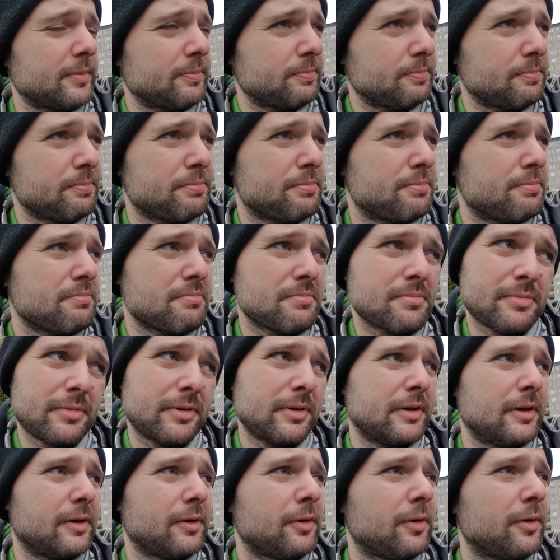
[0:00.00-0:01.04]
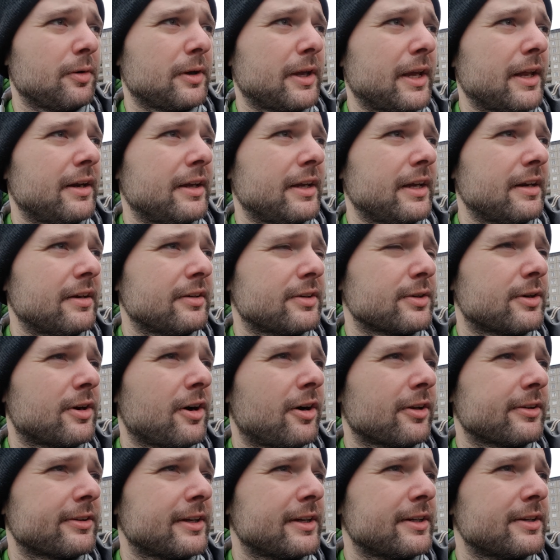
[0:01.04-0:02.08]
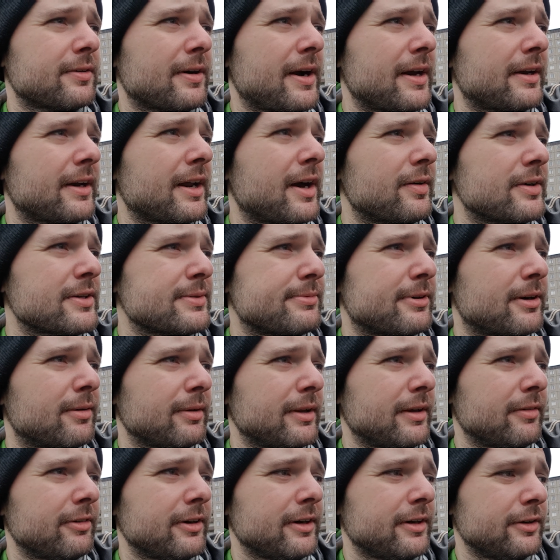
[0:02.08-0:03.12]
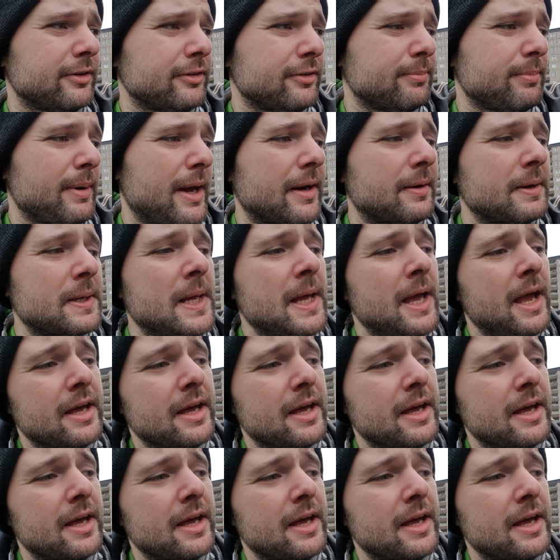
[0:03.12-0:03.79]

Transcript: mm, you know getting into Kotlin right now is probably a very good bet.